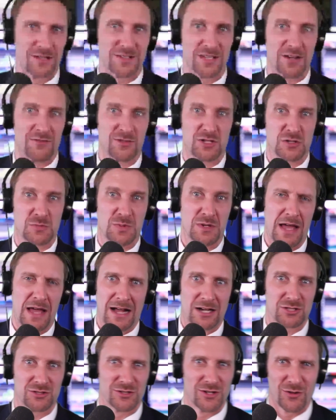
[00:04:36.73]
that have just been
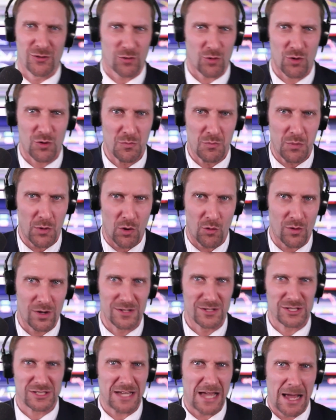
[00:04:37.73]
actually on their own bull run,
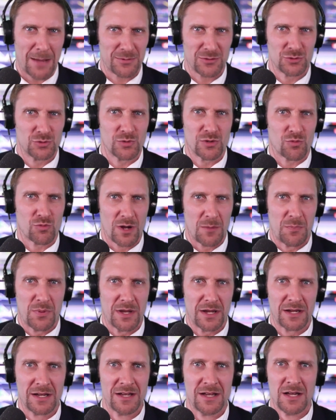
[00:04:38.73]
just absolutely yeah.
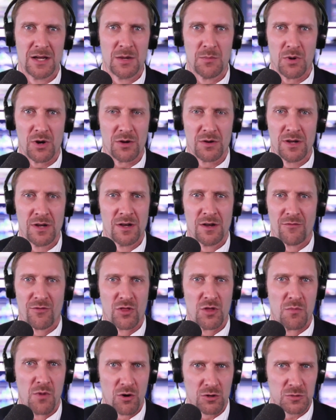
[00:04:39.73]
ripping. But for the
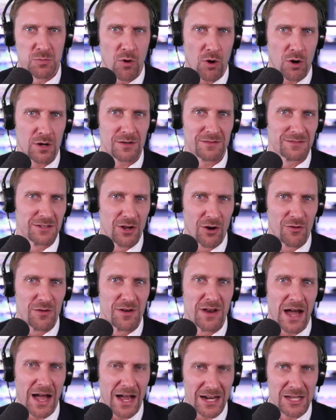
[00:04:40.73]
most part, you know,
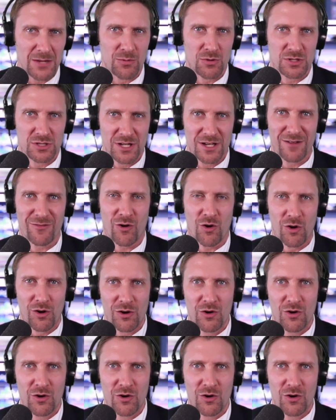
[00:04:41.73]
90% of all